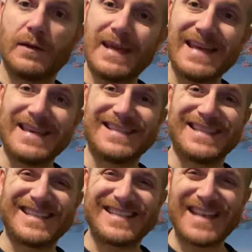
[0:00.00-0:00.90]
is
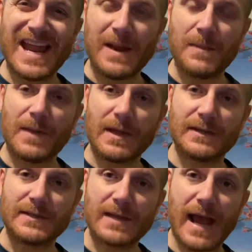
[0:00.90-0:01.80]
the same
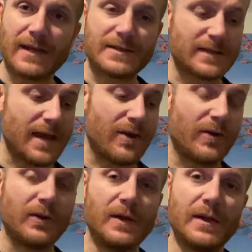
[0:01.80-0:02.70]
exact
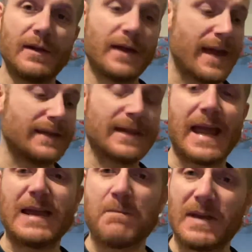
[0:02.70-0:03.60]
scale as
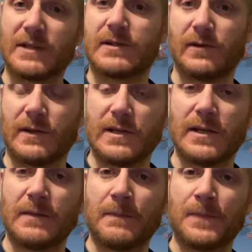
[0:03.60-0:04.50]
A
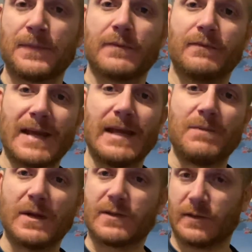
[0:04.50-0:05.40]
Mixolydian. A
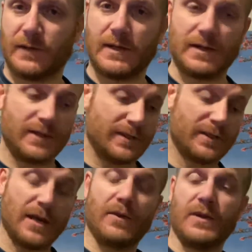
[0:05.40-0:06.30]
Mixolydian is the
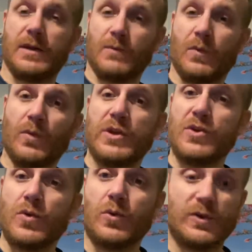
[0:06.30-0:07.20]
scale that we
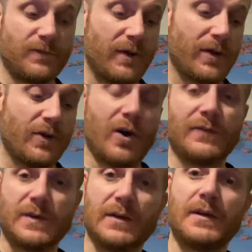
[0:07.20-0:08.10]
use very
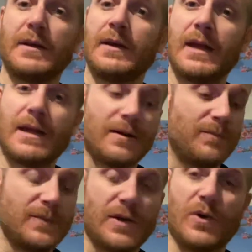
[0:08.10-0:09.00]
often in a,
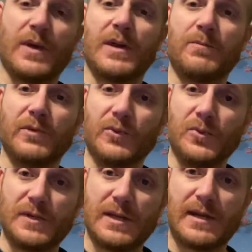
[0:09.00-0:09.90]
in a
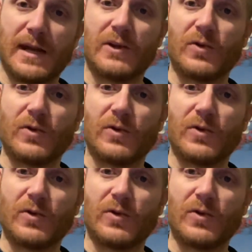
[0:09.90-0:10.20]
bluesy kind of